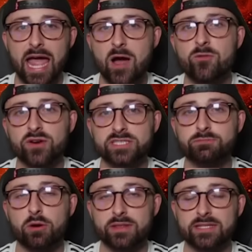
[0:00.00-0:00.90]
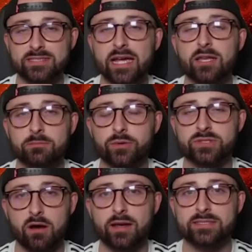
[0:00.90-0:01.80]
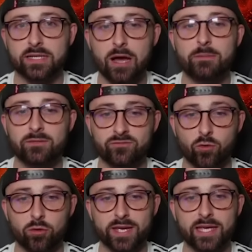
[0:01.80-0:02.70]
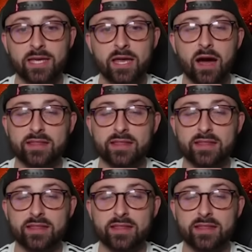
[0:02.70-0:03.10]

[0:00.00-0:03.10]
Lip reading: Alvarez is probably the second most likely to come in for me.